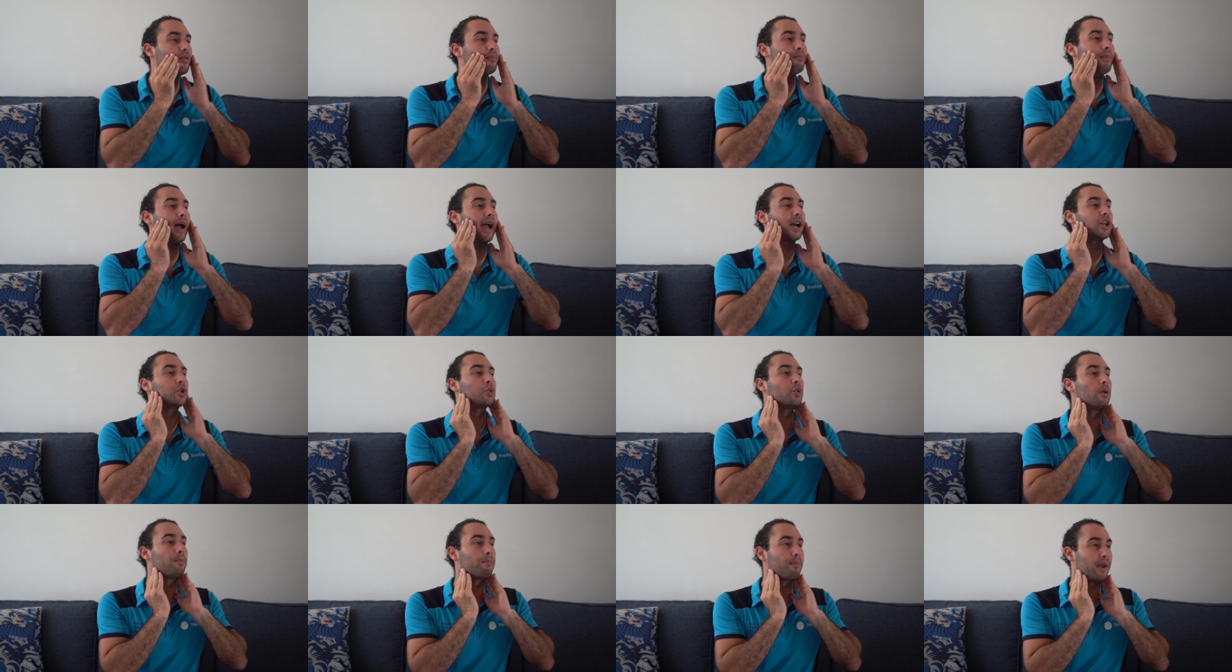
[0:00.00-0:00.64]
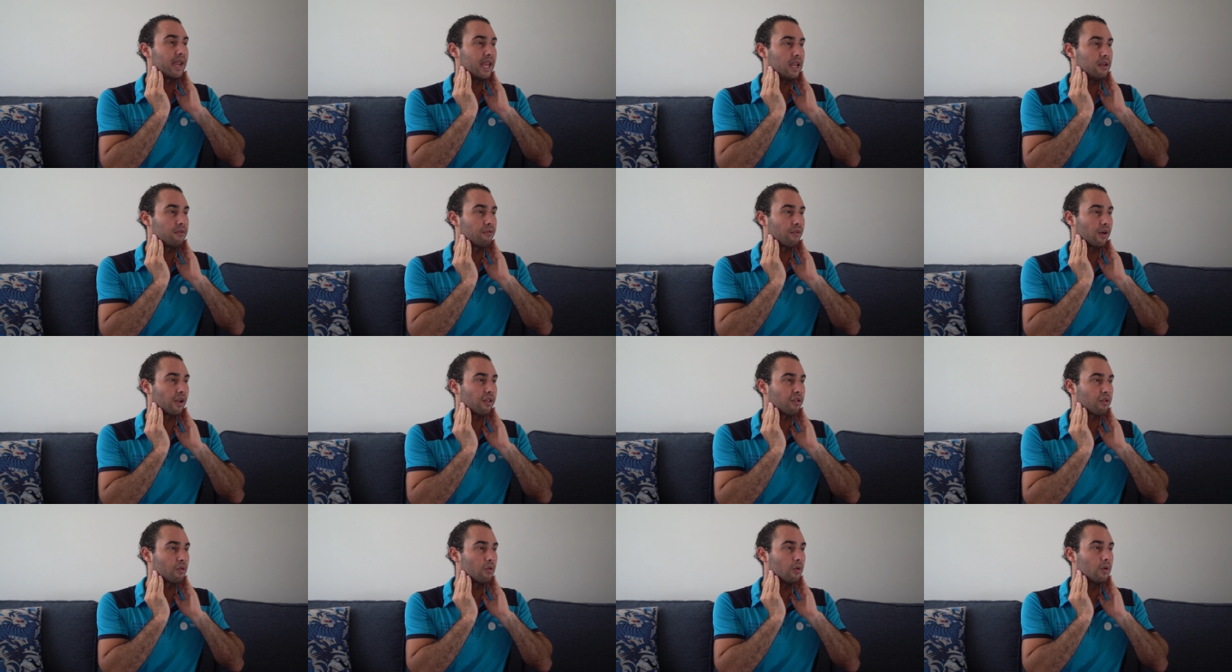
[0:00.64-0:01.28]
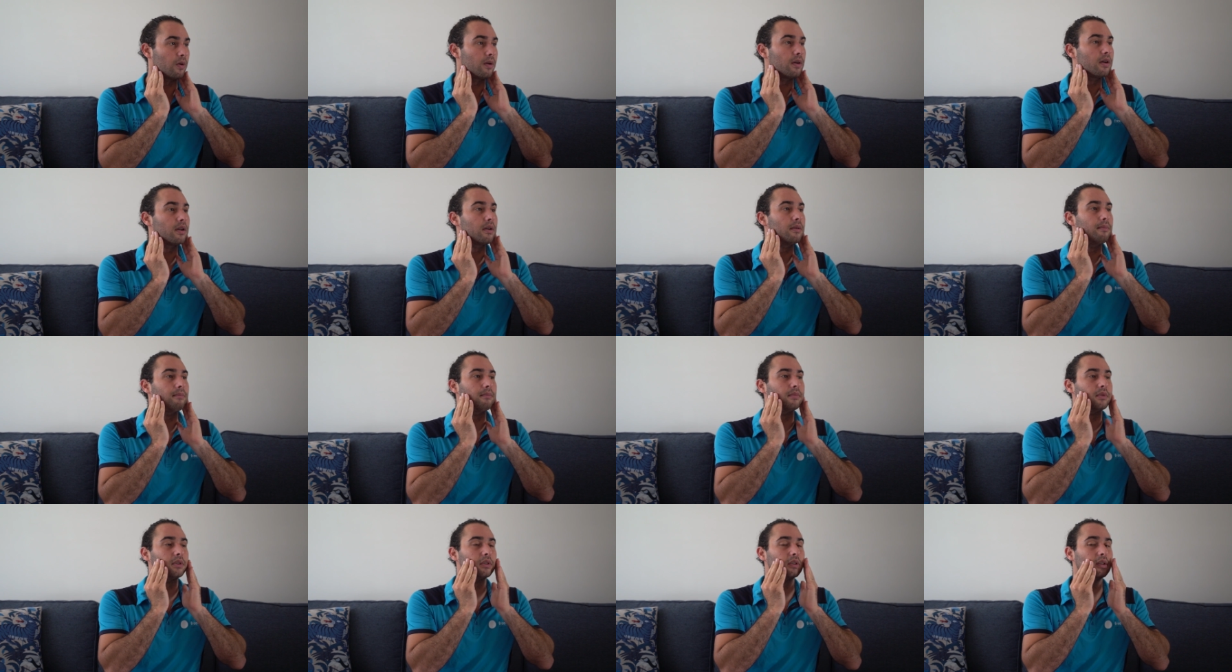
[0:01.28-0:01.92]
back to a P Frenzel,
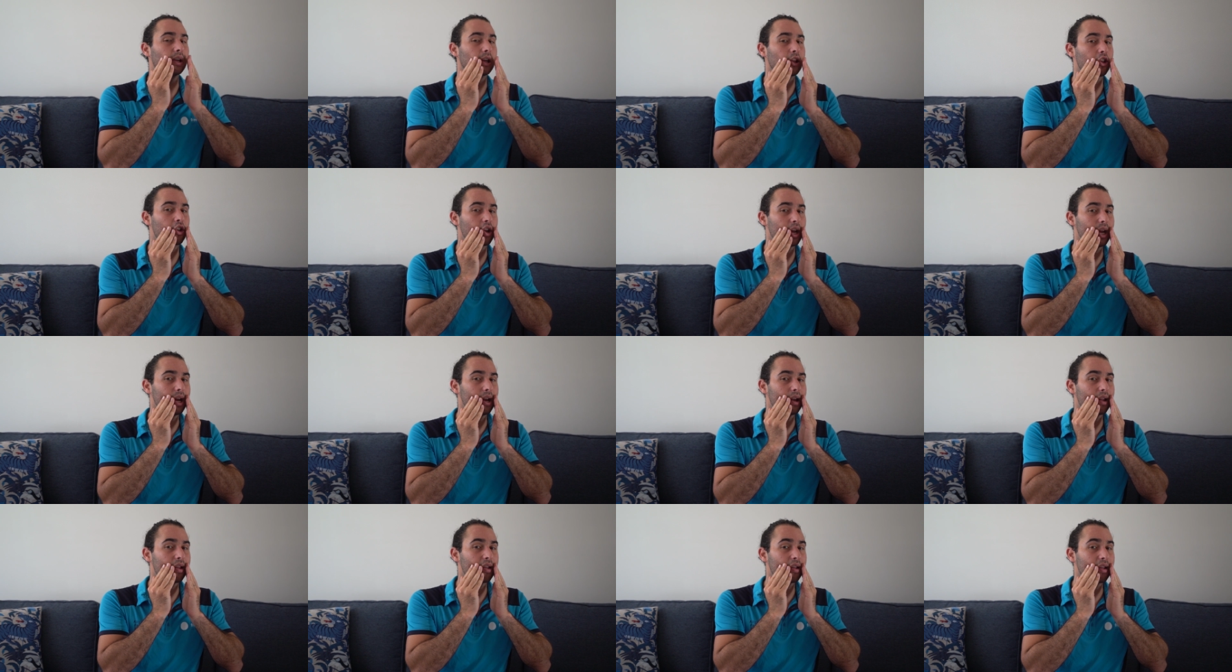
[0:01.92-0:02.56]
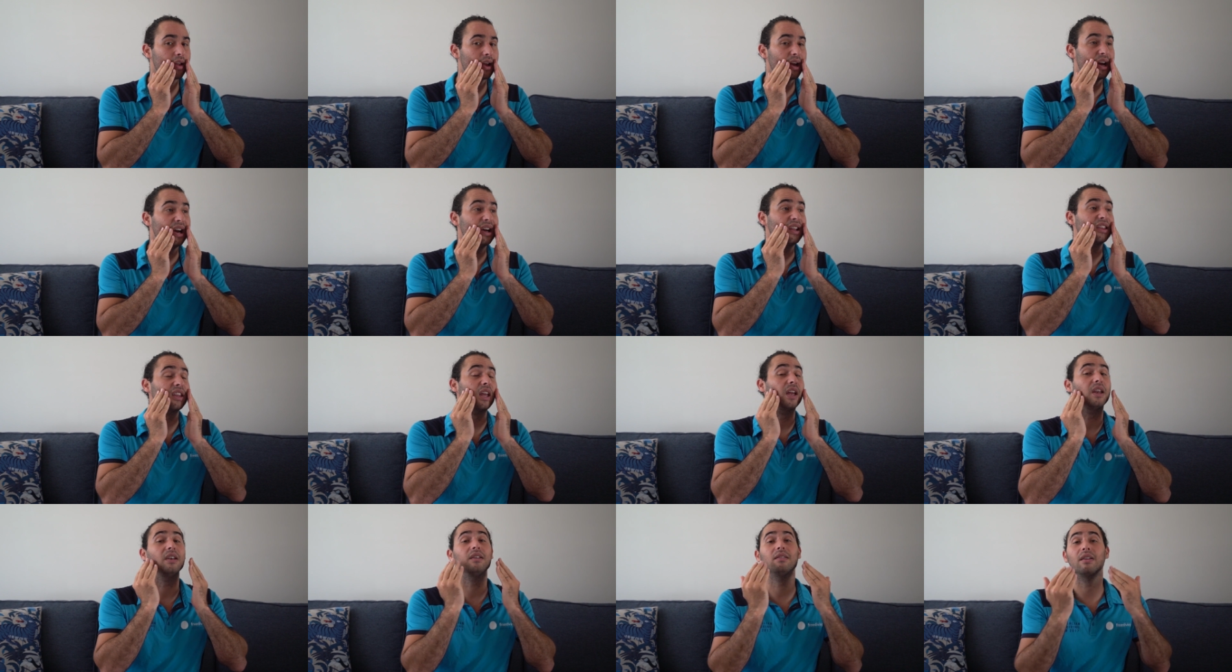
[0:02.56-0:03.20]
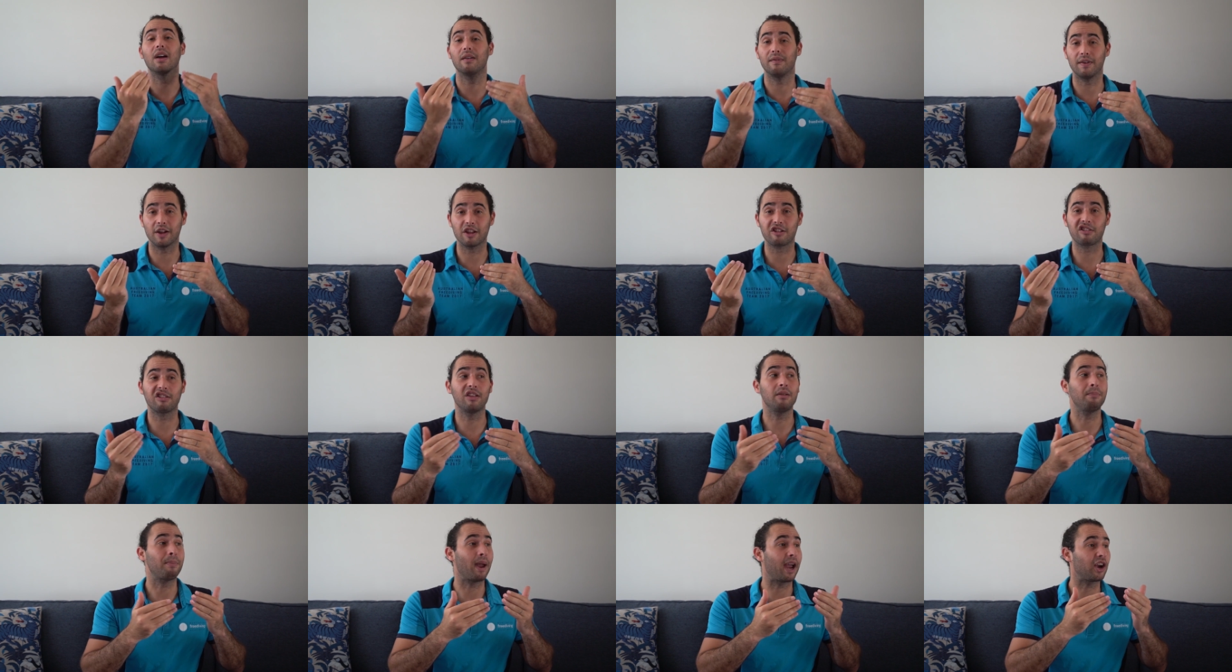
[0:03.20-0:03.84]
to their cheeks, then
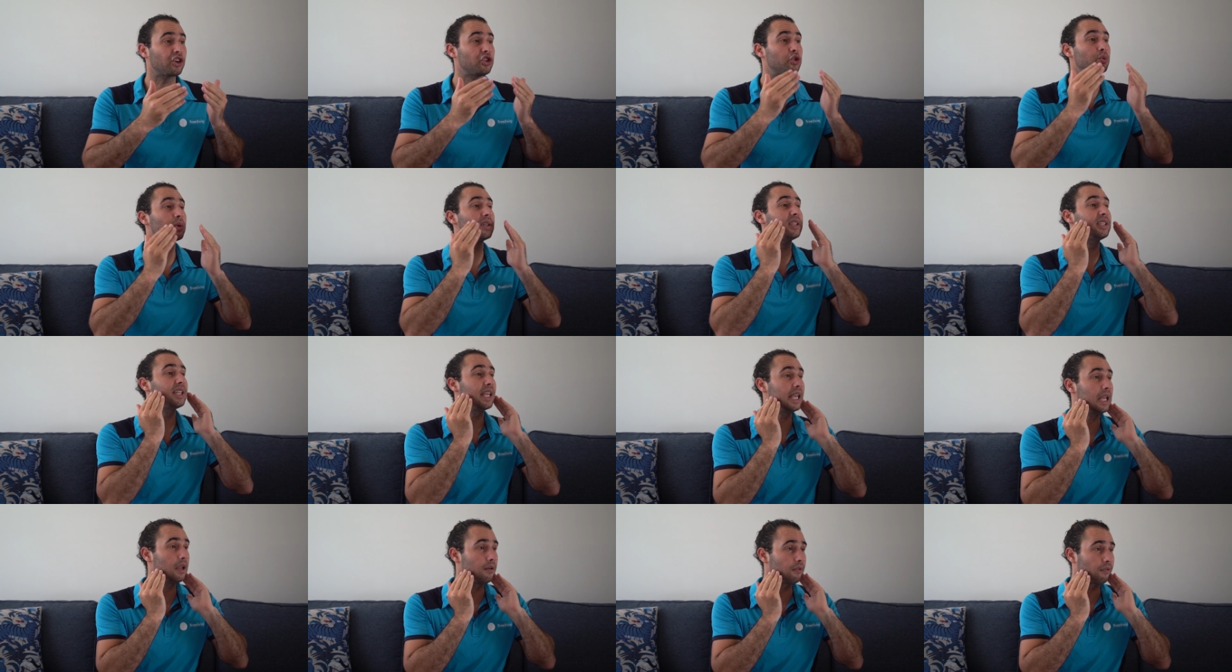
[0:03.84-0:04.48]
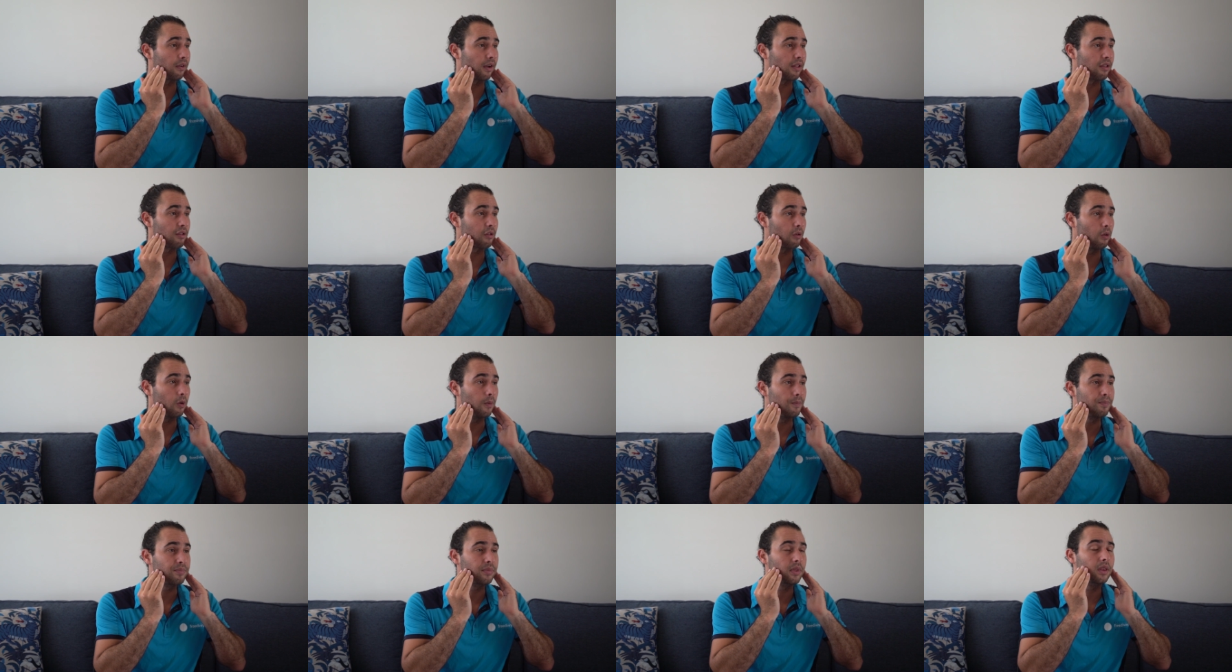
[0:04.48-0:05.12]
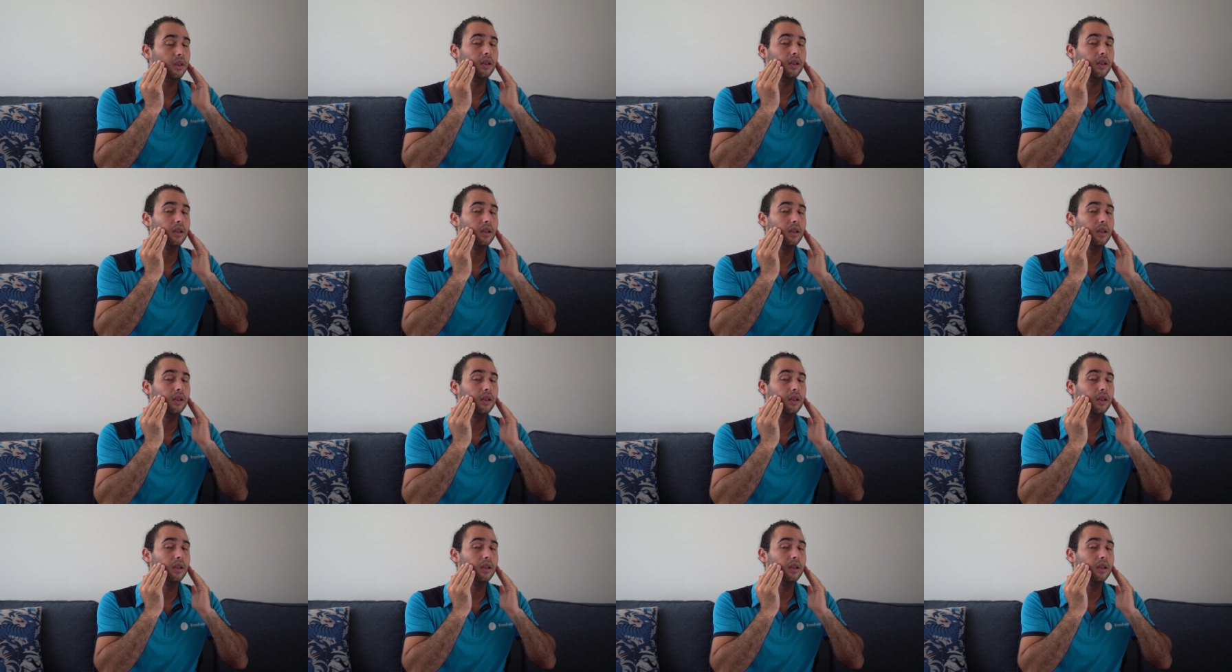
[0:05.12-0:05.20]
eventually back to a T Frenzel.